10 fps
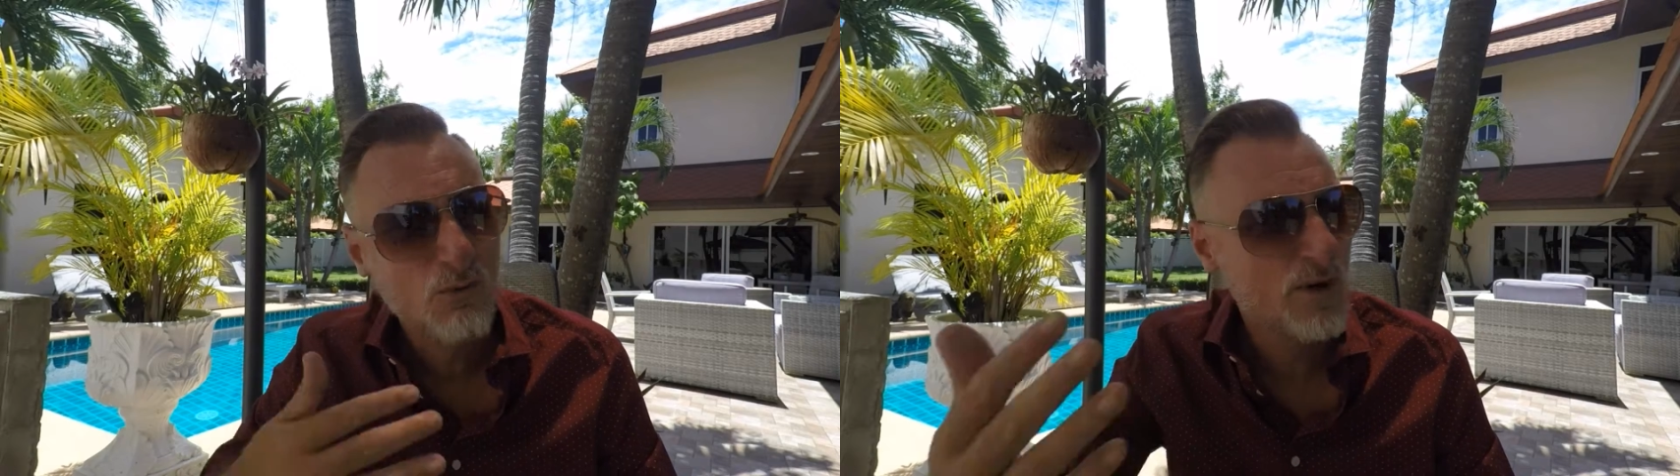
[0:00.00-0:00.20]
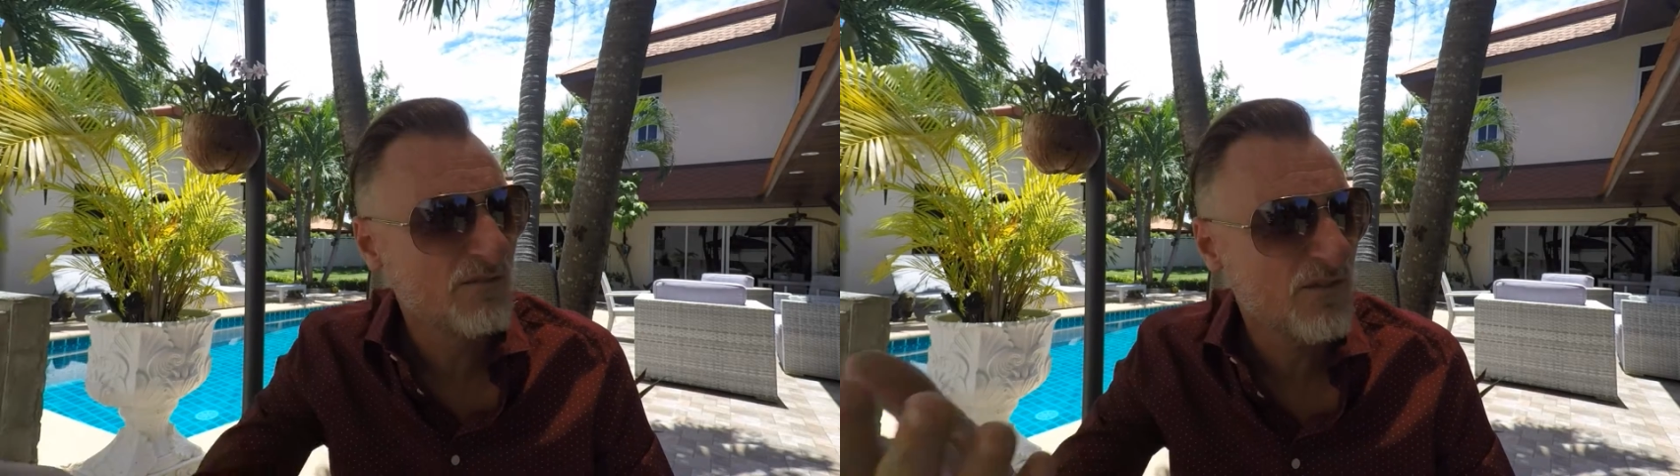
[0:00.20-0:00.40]

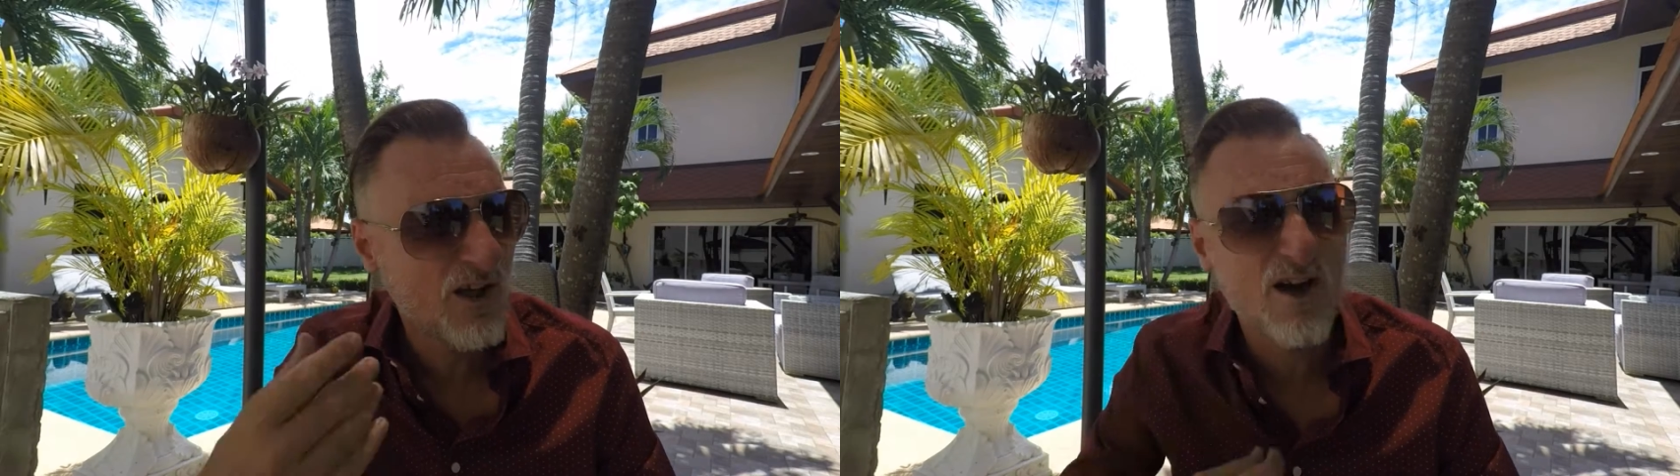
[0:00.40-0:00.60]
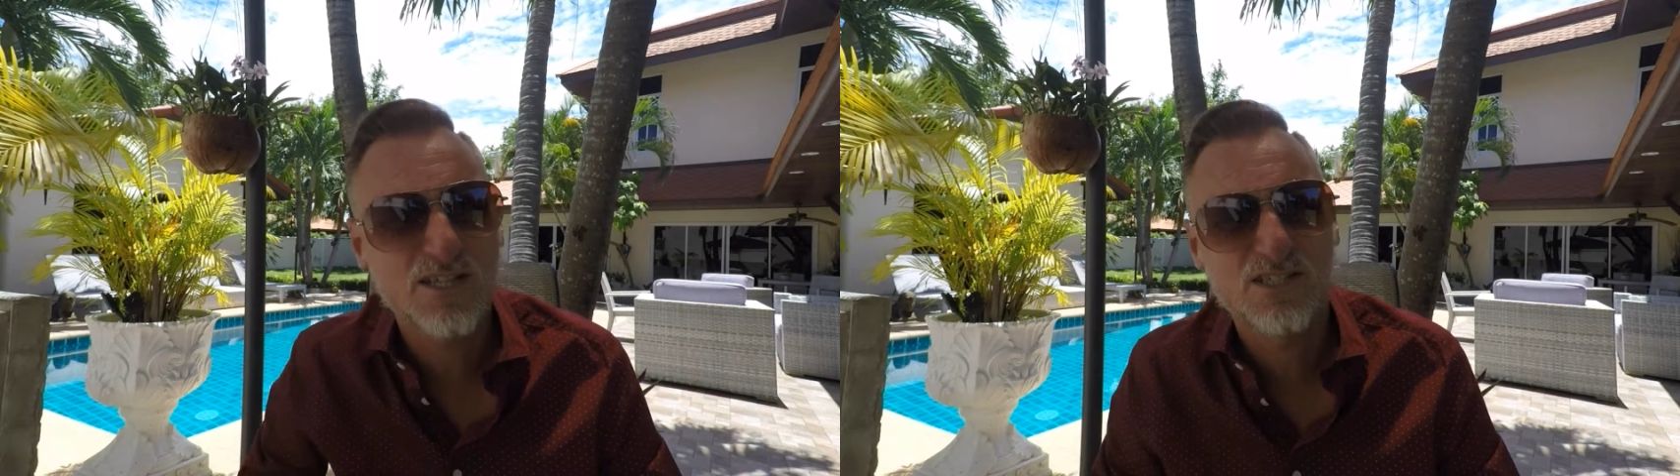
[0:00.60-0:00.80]
we
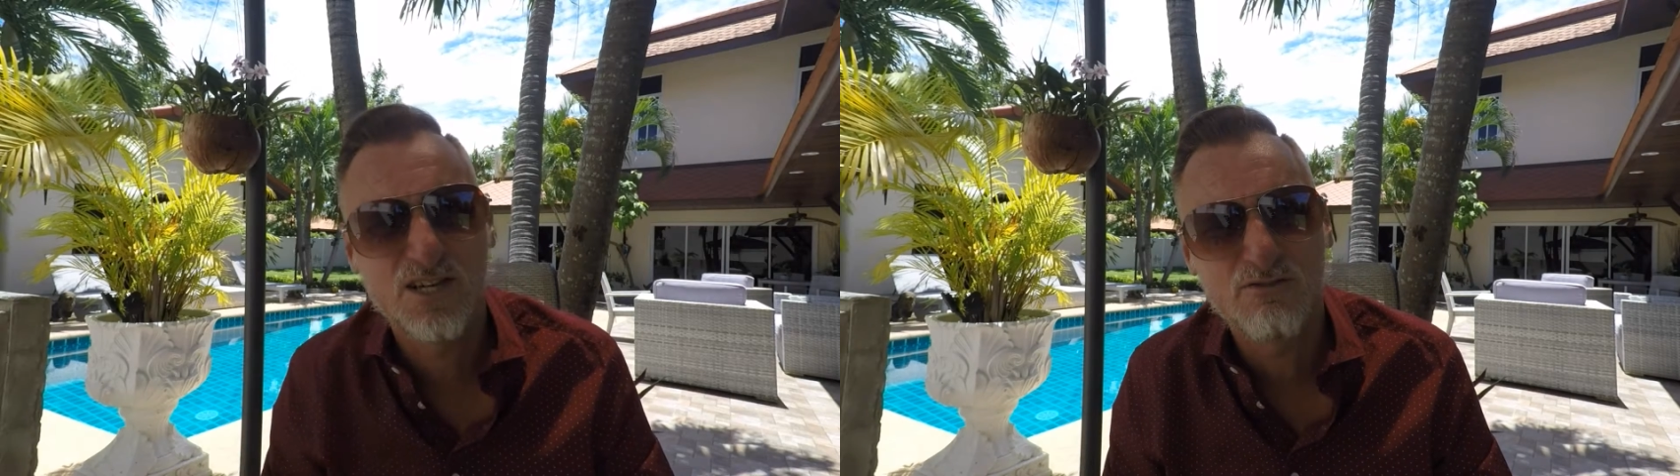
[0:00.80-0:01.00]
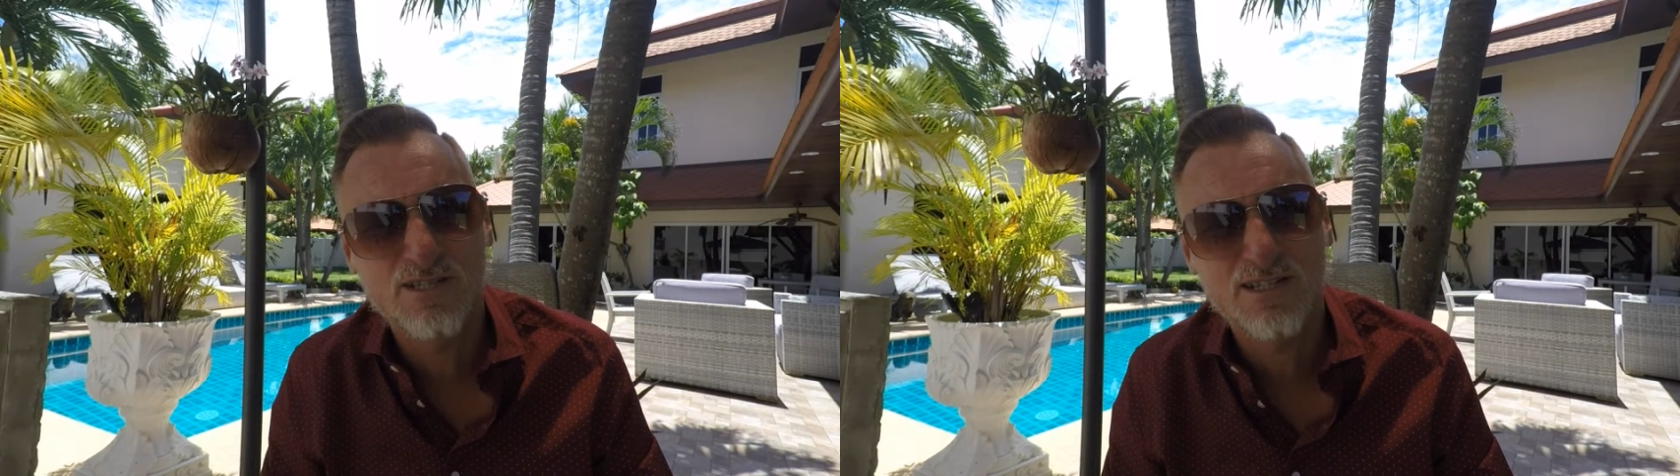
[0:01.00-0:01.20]
fly
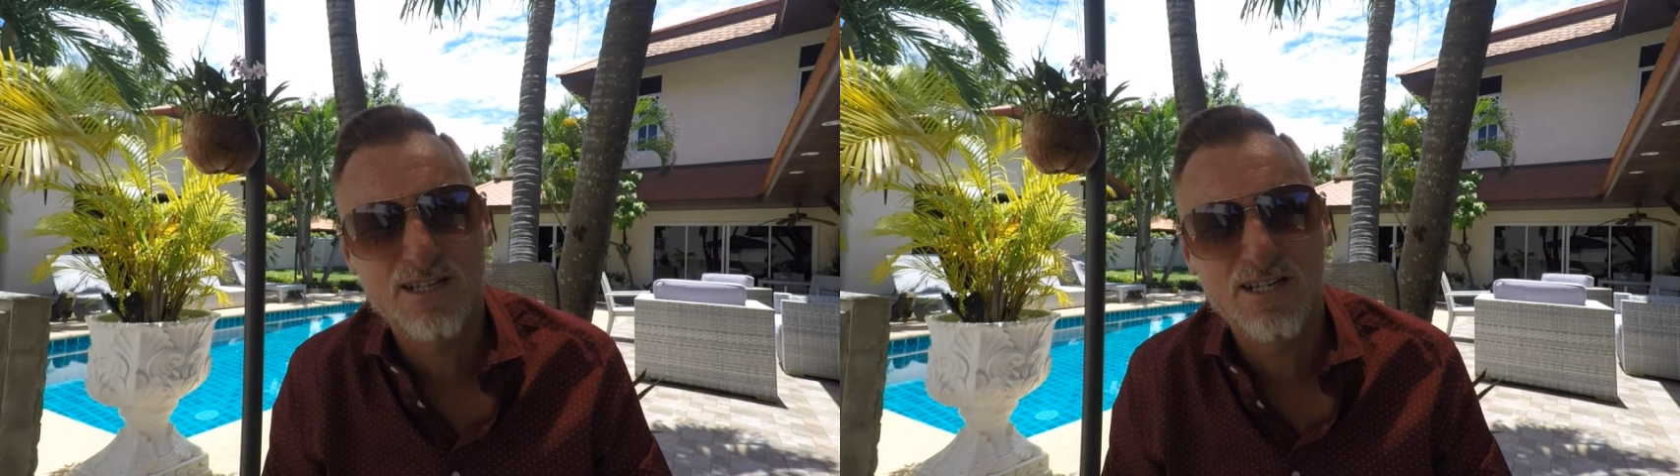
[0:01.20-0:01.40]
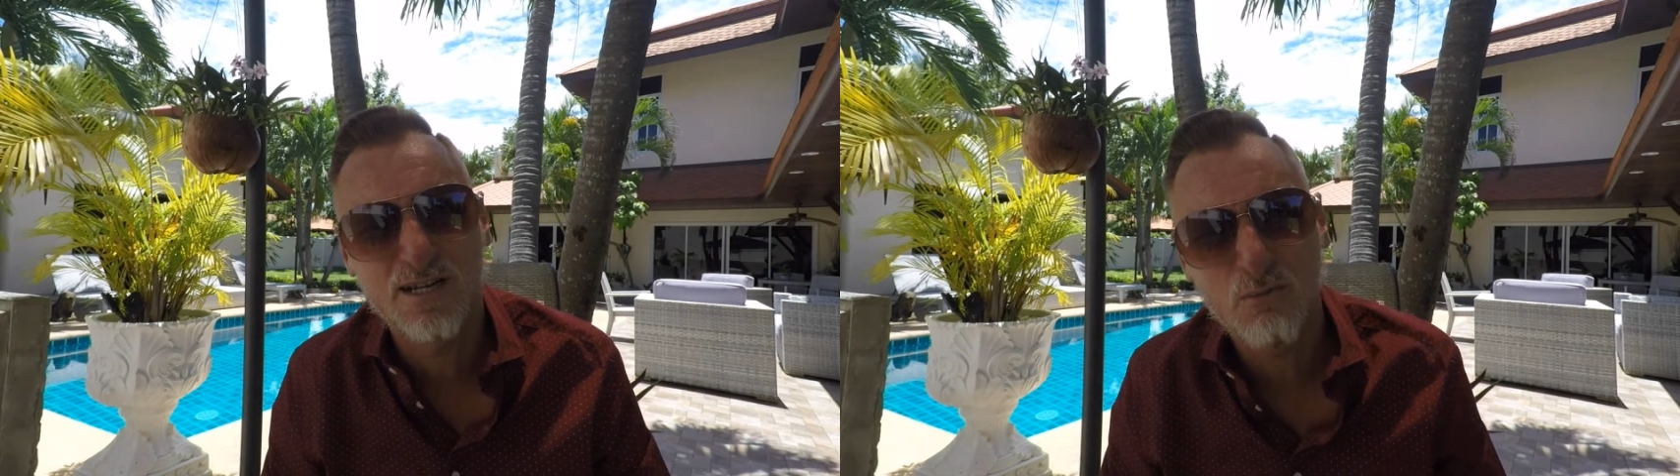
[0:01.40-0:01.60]
seriously,